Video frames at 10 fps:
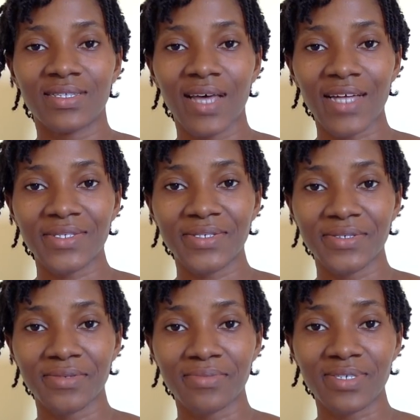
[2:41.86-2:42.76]
that
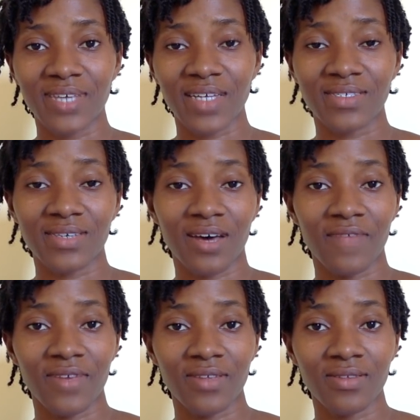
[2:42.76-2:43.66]
tube starts
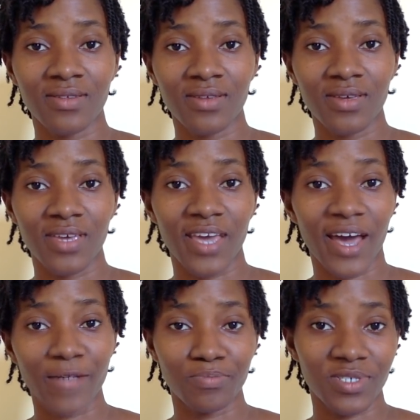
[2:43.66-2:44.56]
having a
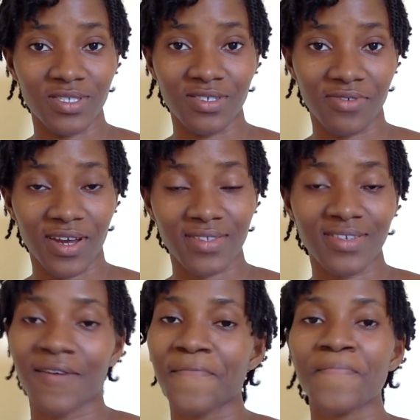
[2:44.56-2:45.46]
heartbeat,
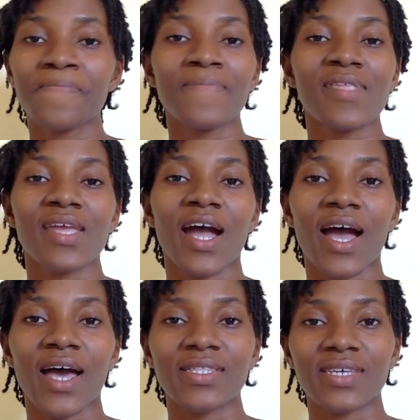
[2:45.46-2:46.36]
right?
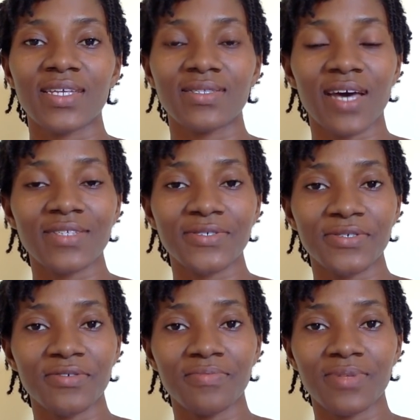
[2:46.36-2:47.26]
And then that
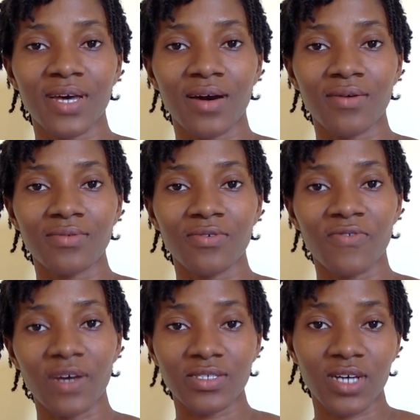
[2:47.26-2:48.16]
tube now,
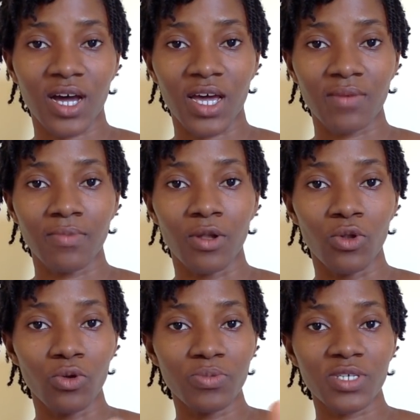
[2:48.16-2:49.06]
over time,
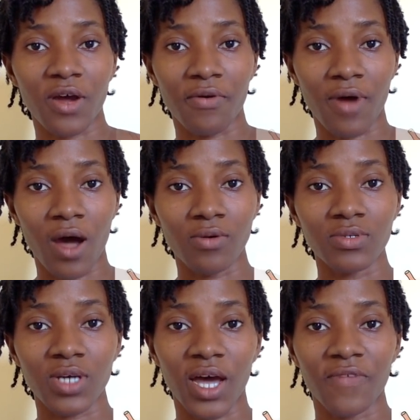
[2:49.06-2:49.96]
loops
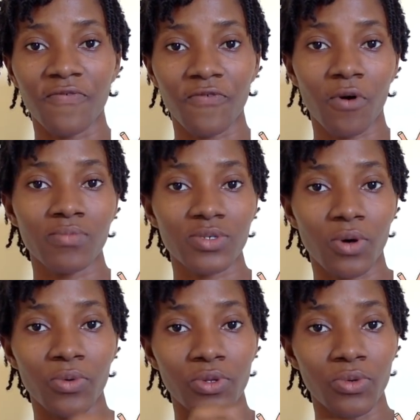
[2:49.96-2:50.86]
around and forms
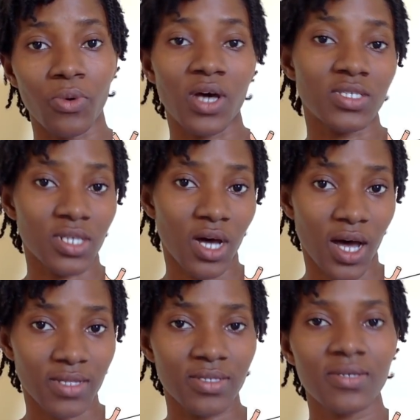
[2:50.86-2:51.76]
what we know as the
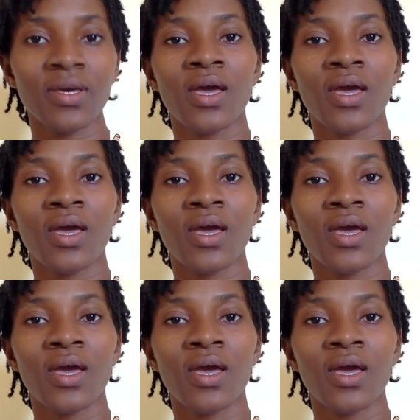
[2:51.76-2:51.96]
heart.